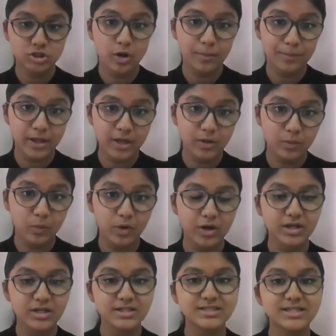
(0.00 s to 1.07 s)
topic
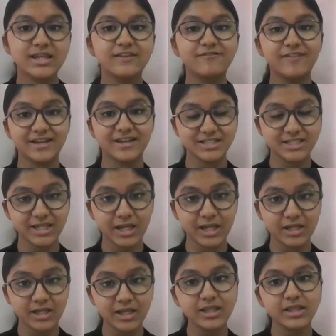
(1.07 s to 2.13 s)
was
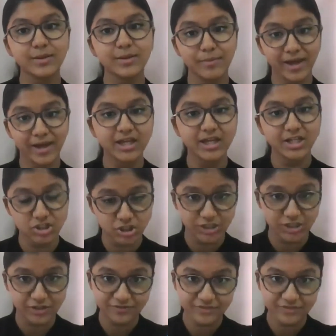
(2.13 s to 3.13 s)
investigating the MecA gene